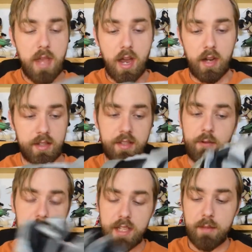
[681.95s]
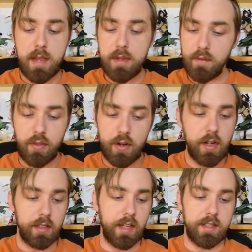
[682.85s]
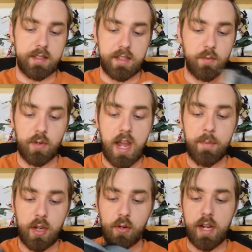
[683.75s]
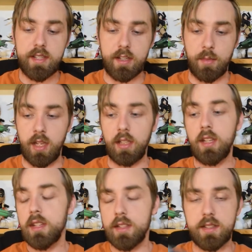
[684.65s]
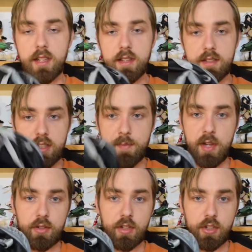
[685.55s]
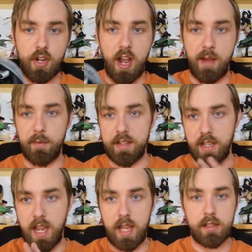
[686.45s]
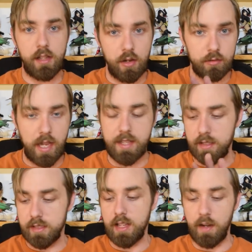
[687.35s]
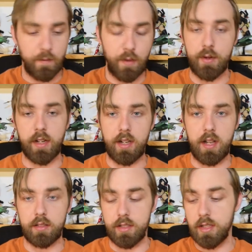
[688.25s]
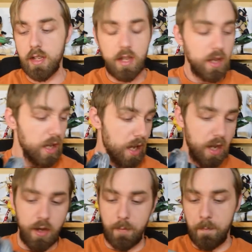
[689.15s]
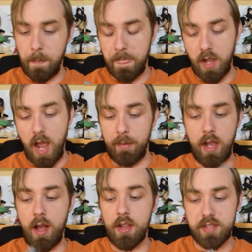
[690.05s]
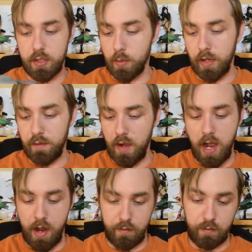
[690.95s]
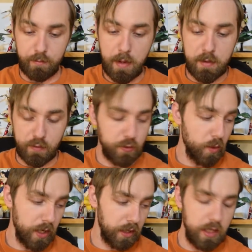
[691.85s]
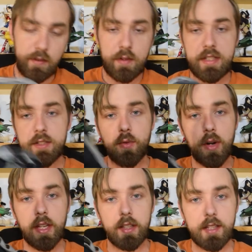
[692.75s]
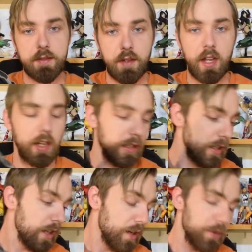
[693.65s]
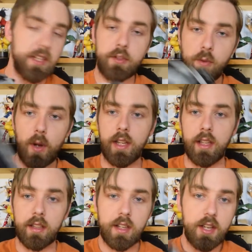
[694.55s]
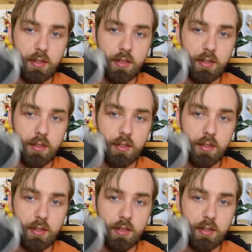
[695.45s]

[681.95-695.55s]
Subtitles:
Honestly, once again, maybe even 30. Like, this would not be crazy to me to see this in a specialty shop as a Halo licensed thing for $30. I mean, I'll say 25, maybe even 20. Even if you said 20, that's fine. We'll say 20.